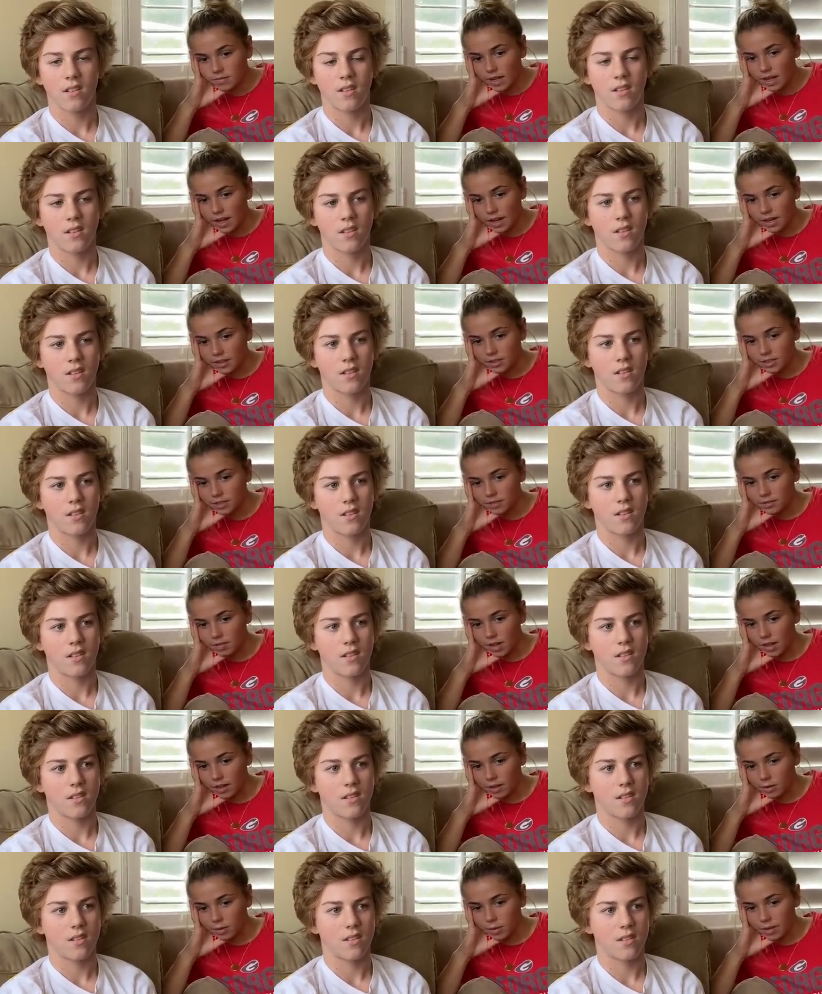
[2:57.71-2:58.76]
Speaker 1: I actually
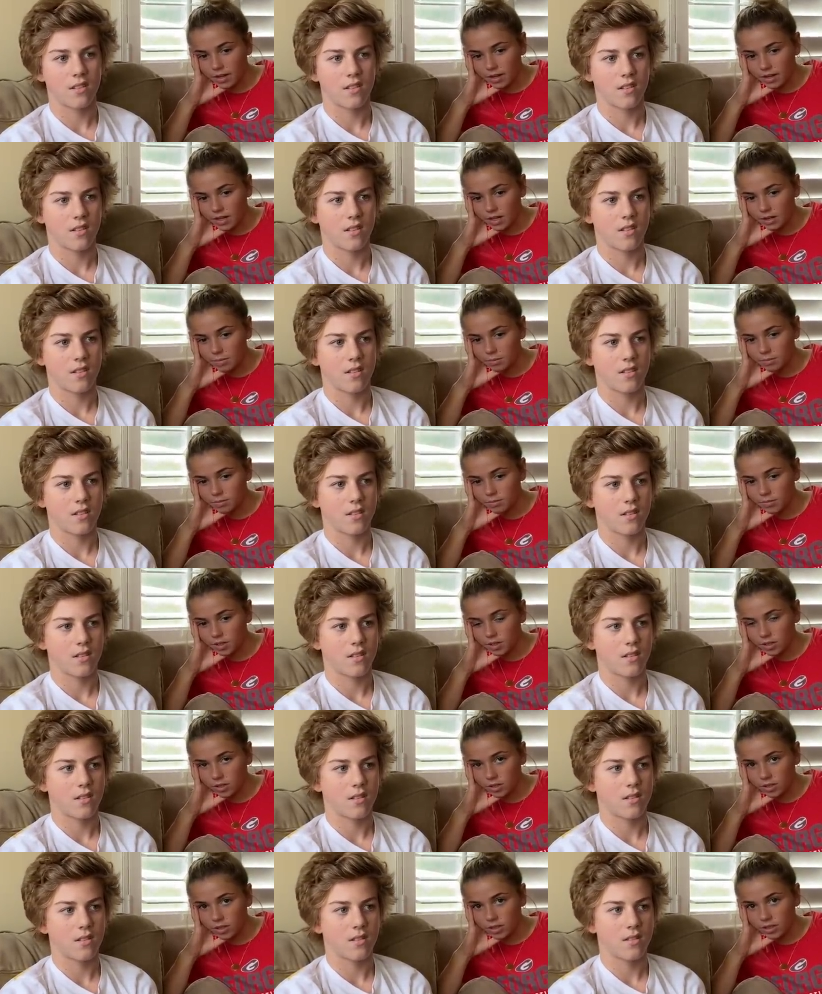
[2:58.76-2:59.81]
rather wake up
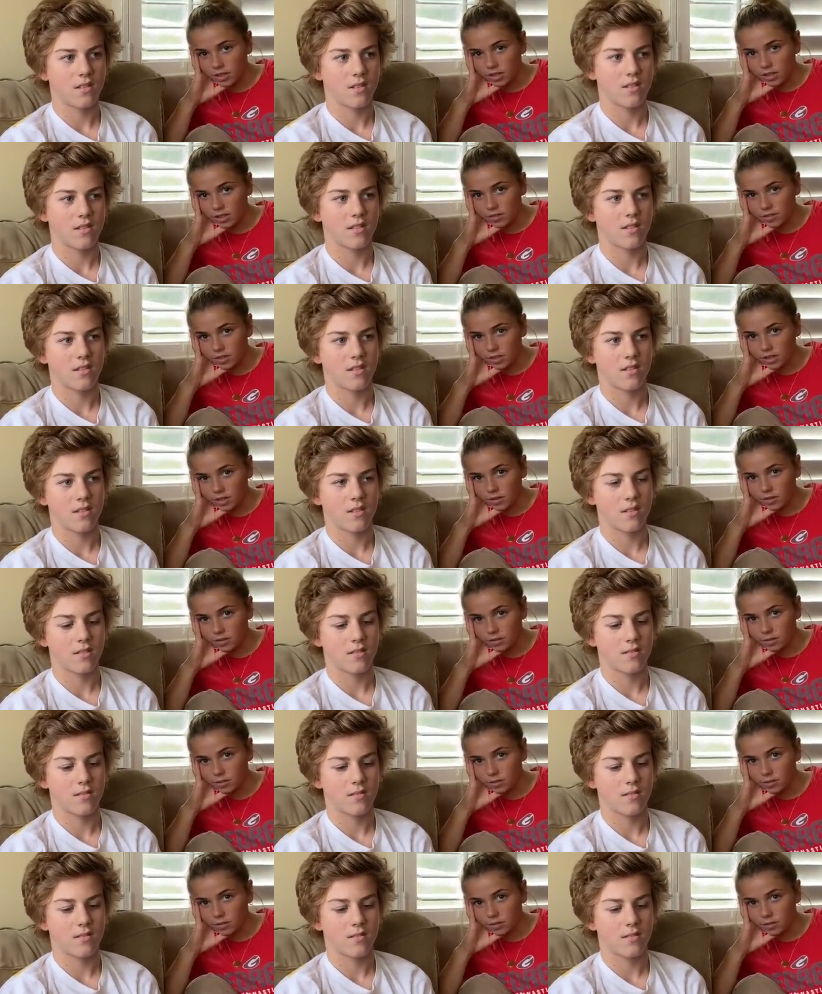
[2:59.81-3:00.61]
early and have to go to